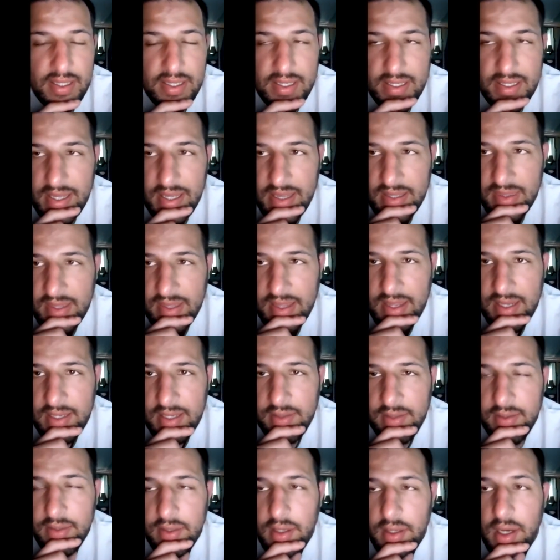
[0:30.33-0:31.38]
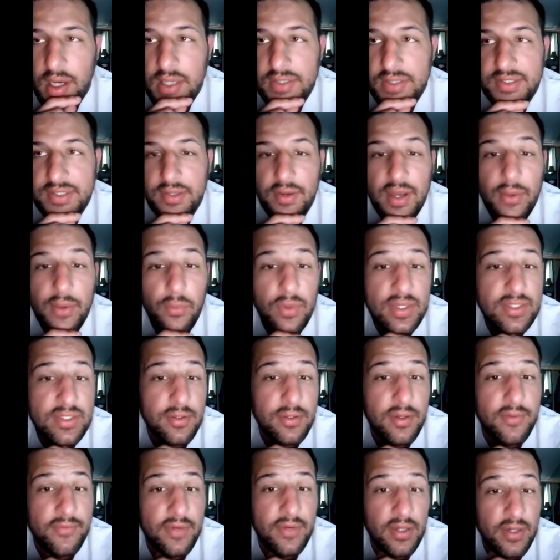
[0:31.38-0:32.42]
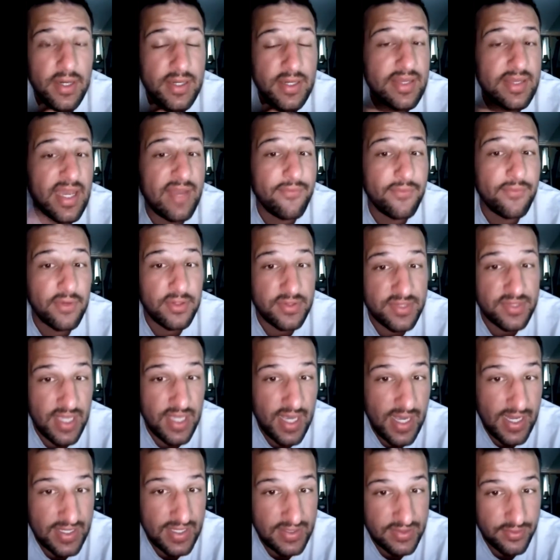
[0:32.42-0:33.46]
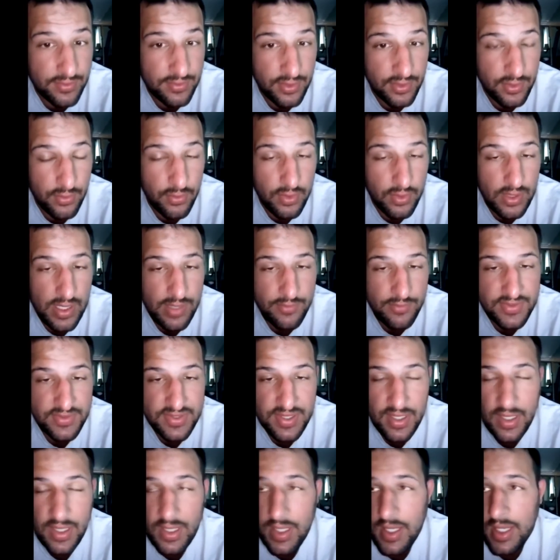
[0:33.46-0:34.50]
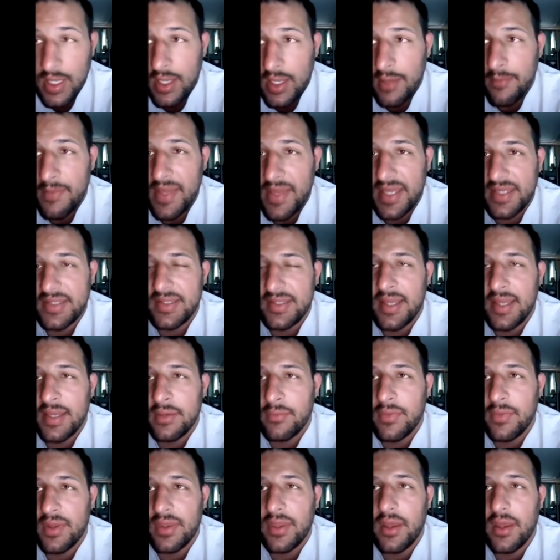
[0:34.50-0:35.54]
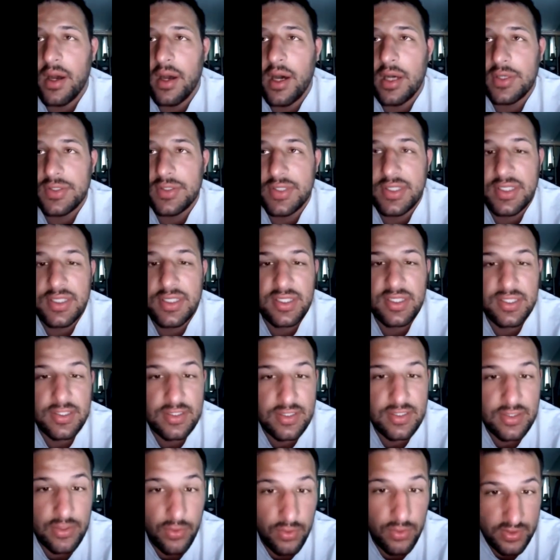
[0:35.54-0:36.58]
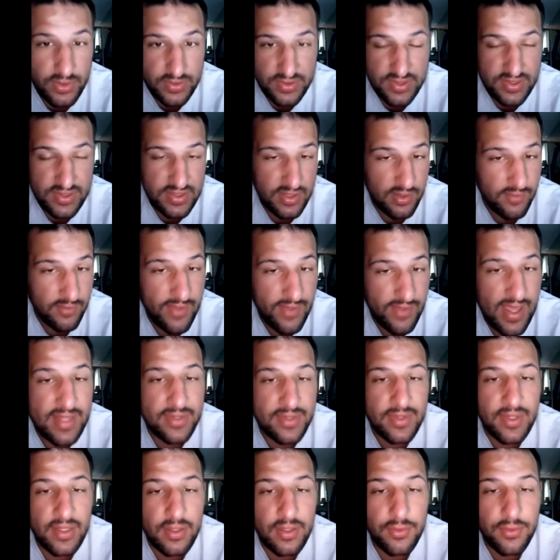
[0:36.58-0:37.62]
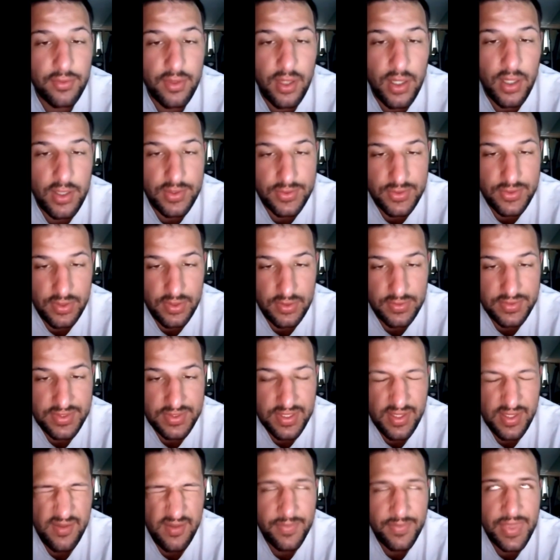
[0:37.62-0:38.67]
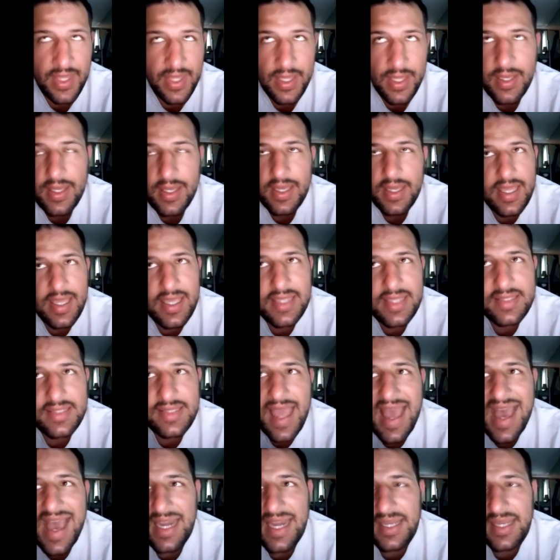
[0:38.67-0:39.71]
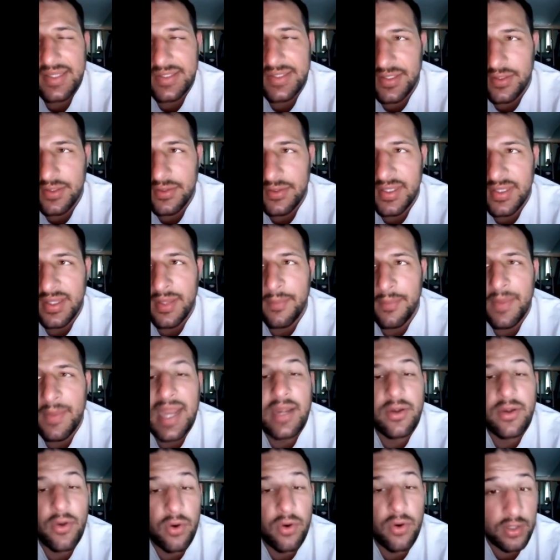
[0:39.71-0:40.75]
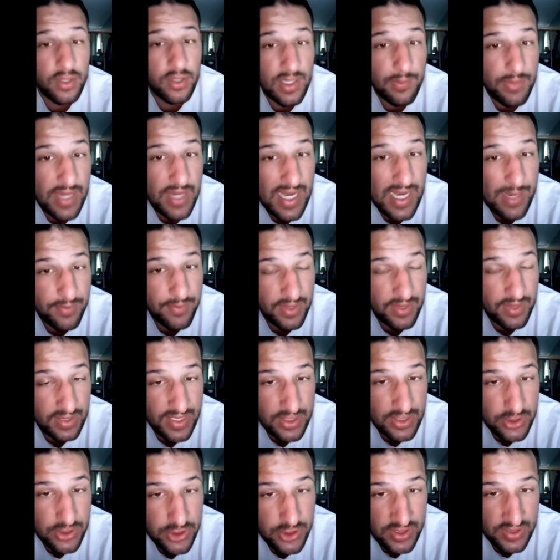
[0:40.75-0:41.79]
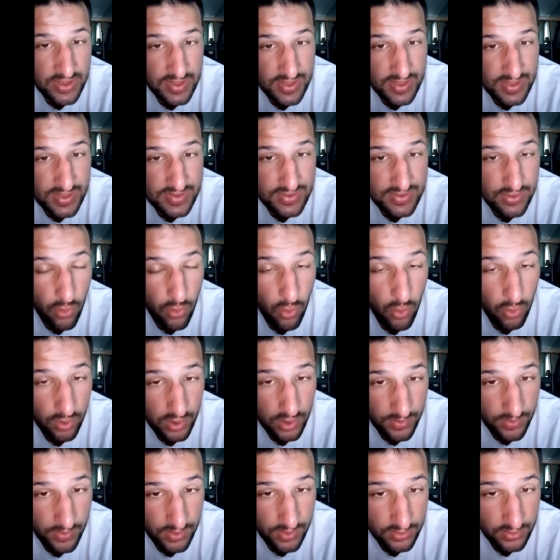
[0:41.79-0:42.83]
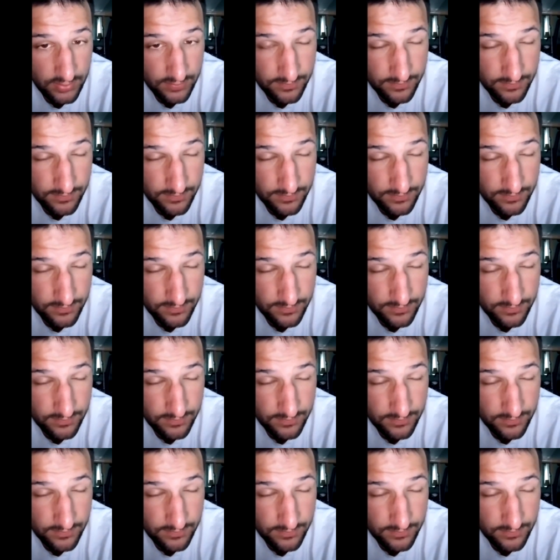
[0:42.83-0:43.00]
And then also I went to a very diverse high school where I was mixed in with all sorts of ethnical cultures. His attitude to the minority population is horrible.